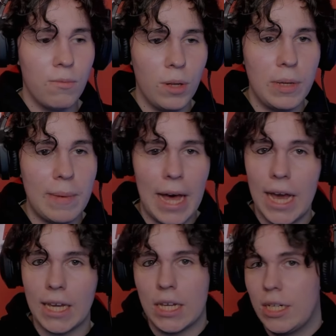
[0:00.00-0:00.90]
we'll be
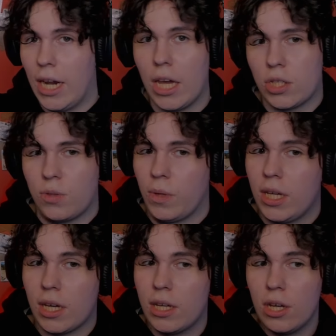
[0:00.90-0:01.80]
back next
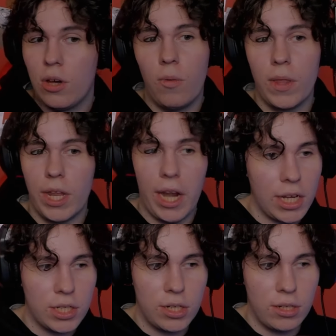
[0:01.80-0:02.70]
week when the
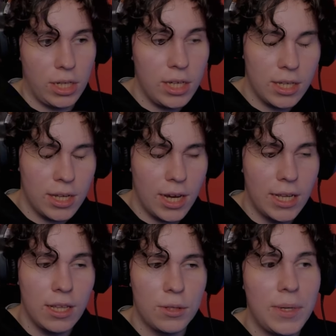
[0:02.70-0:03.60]
next three,
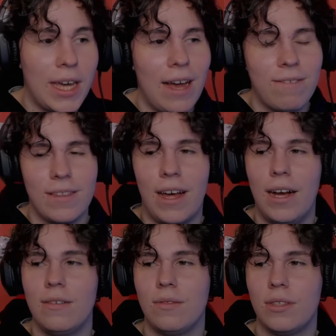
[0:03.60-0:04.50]
and then the week after
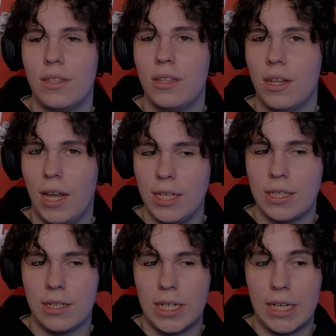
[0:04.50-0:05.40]
that, the
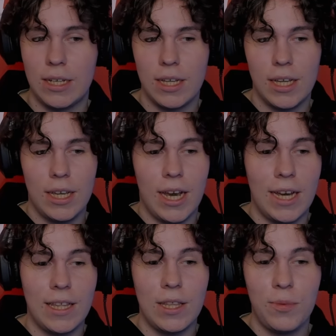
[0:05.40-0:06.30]
last three,
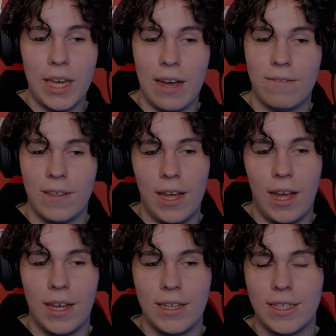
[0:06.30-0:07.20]
and then the week after
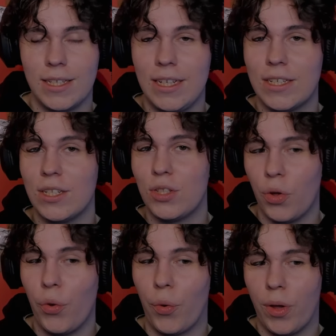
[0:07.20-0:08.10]
that, season
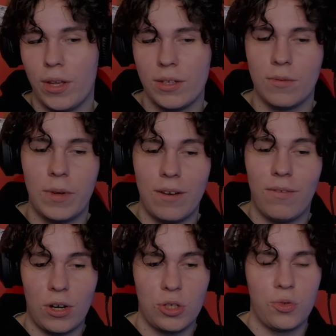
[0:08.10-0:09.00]
two, when it
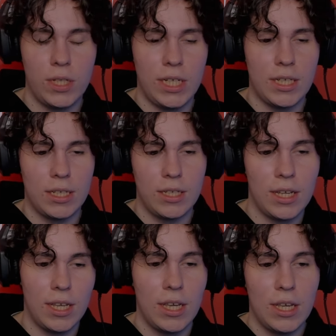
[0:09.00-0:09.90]
first
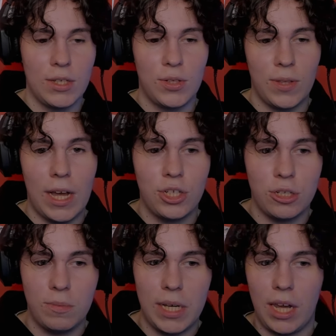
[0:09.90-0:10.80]
releases. So that
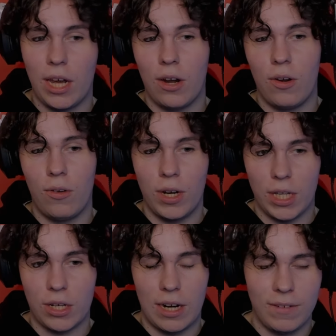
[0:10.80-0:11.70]
should be
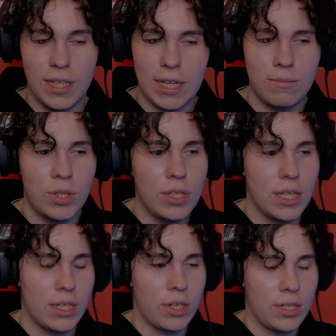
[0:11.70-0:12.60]
really good. I feel like I'm doing
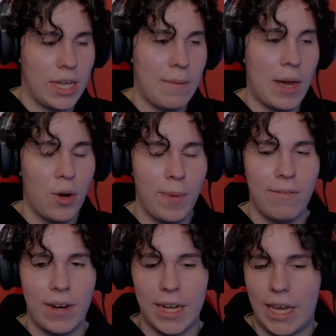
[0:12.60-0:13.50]
this at a good time. I hope
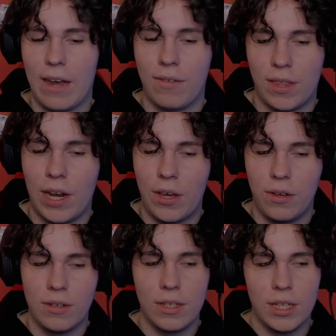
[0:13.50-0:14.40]
I get everything
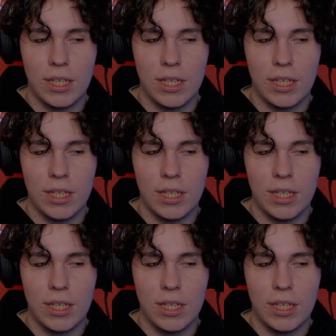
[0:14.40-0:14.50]
out